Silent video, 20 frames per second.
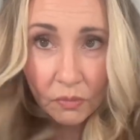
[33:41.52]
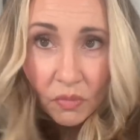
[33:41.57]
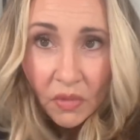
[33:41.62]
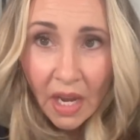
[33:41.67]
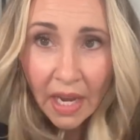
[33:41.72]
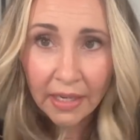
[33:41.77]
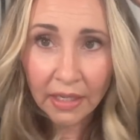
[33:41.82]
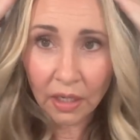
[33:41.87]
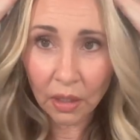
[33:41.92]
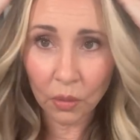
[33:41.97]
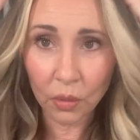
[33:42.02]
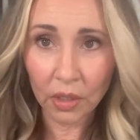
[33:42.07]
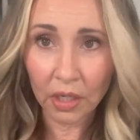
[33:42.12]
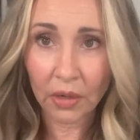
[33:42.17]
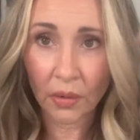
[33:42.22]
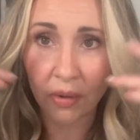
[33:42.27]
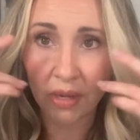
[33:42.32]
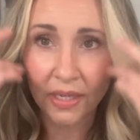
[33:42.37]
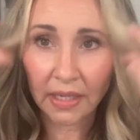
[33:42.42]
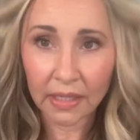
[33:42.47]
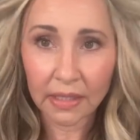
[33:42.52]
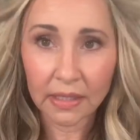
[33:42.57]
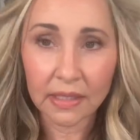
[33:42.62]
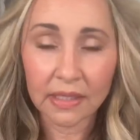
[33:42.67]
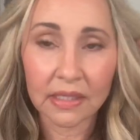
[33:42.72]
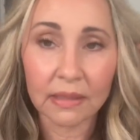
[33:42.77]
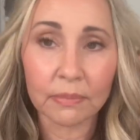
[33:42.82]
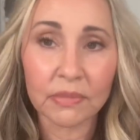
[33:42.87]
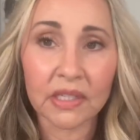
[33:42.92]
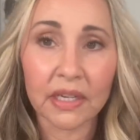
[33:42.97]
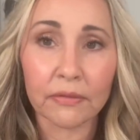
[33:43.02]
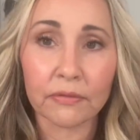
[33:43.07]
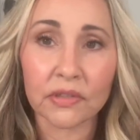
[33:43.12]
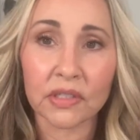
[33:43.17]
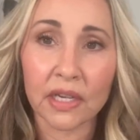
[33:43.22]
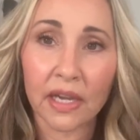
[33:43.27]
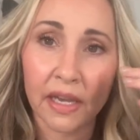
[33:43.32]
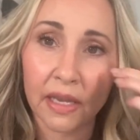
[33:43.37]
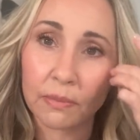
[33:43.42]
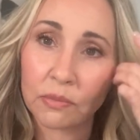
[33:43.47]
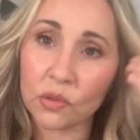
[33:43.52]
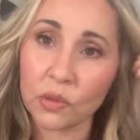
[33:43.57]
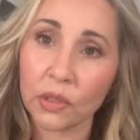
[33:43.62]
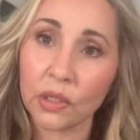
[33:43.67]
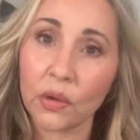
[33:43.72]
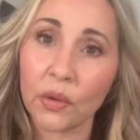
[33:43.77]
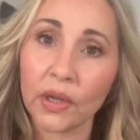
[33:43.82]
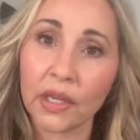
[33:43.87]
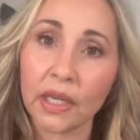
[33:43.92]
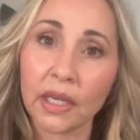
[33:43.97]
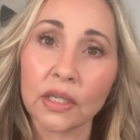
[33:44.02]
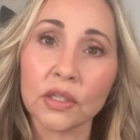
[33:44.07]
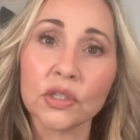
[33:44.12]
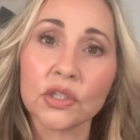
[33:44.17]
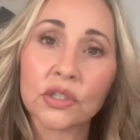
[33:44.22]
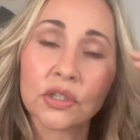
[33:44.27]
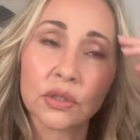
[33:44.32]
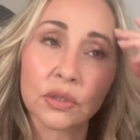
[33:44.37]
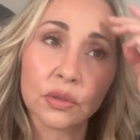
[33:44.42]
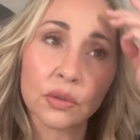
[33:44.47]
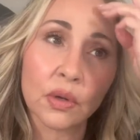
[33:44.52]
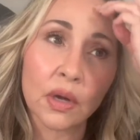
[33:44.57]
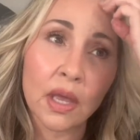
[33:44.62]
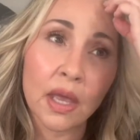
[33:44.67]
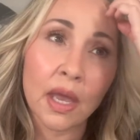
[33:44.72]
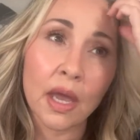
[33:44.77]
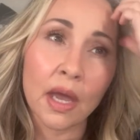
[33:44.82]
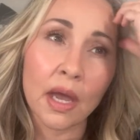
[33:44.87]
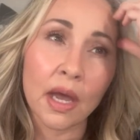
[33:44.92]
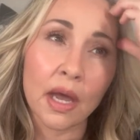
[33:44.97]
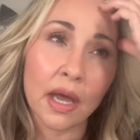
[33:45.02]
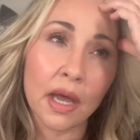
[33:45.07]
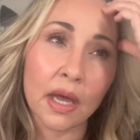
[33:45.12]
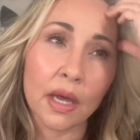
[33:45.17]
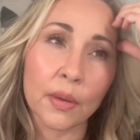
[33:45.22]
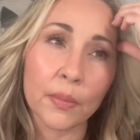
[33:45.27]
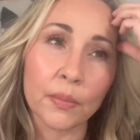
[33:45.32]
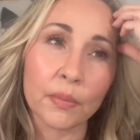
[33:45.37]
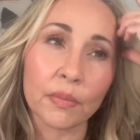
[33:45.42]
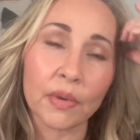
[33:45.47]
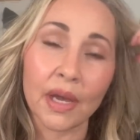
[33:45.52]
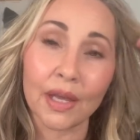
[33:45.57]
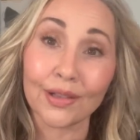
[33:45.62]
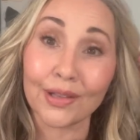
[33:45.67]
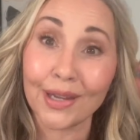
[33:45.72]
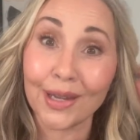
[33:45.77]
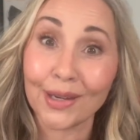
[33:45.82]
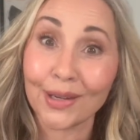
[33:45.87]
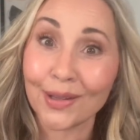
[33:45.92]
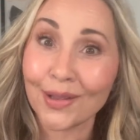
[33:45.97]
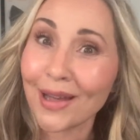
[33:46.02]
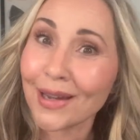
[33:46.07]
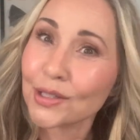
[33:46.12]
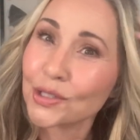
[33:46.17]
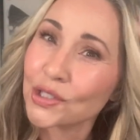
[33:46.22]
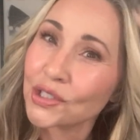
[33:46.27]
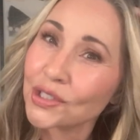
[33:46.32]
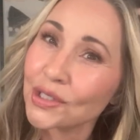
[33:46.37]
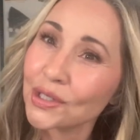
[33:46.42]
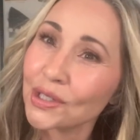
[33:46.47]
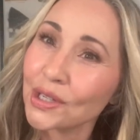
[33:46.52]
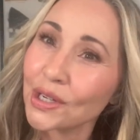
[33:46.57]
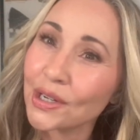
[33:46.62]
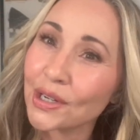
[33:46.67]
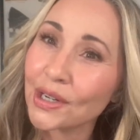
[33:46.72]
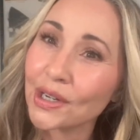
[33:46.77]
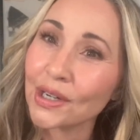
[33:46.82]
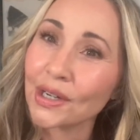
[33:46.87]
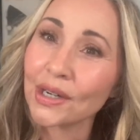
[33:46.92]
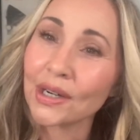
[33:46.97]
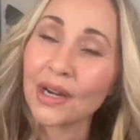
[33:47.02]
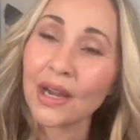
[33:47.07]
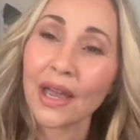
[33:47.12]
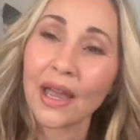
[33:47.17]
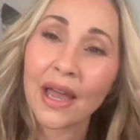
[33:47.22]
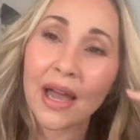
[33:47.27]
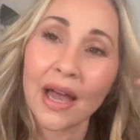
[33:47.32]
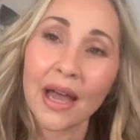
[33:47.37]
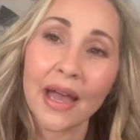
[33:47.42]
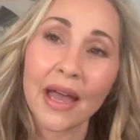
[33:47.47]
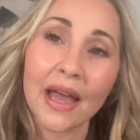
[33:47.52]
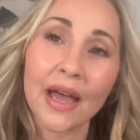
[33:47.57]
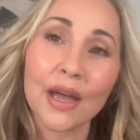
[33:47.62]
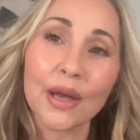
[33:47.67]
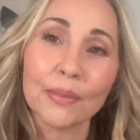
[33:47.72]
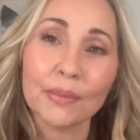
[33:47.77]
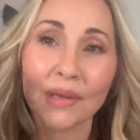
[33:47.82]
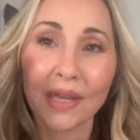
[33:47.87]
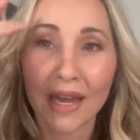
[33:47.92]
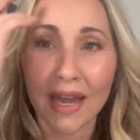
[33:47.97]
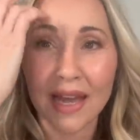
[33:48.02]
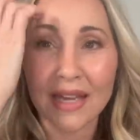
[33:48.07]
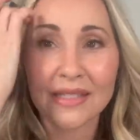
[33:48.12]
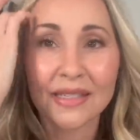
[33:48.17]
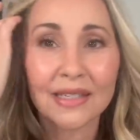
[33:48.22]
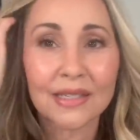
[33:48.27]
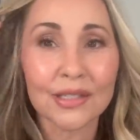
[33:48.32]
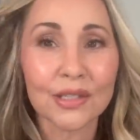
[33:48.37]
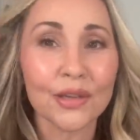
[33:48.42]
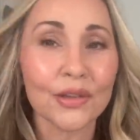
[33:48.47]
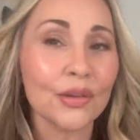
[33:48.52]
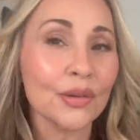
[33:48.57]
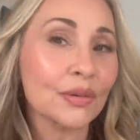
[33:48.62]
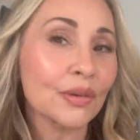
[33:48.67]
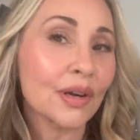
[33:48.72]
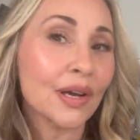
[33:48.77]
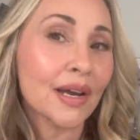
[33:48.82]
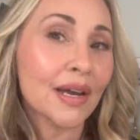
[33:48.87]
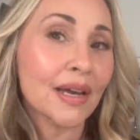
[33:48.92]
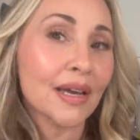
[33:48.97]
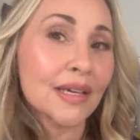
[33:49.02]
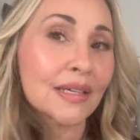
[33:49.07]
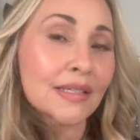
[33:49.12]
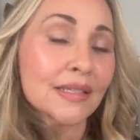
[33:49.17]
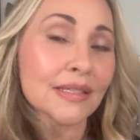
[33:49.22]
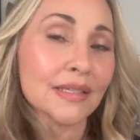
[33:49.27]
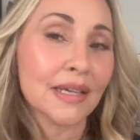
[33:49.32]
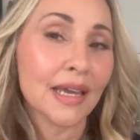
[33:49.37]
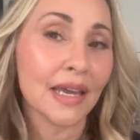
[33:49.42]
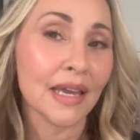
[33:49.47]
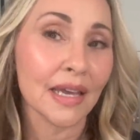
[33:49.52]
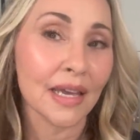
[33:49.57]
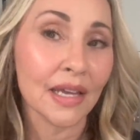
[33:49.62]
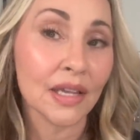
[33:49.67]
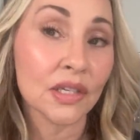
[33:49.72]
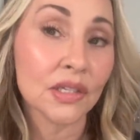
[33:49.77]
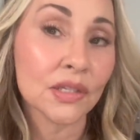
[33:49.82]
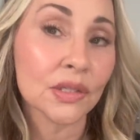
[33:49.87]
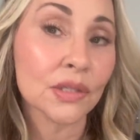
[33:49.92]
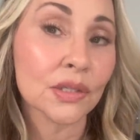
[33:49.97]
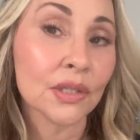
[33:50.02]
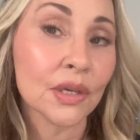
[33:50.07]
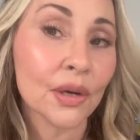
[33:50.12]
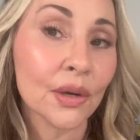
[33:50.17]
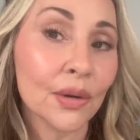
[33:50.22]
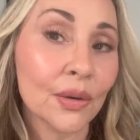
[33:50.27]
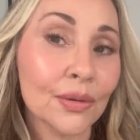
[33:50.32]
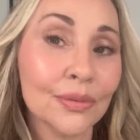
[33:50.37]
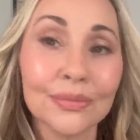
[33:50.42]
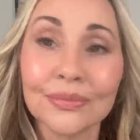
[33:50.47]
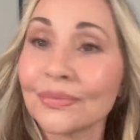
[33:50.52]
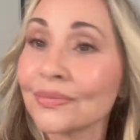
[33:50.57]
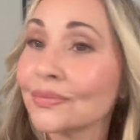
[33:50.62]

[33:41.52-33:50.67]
I know we're going into some tough times. We're going into um, a, an election year. Um, gas is on the rise. And so,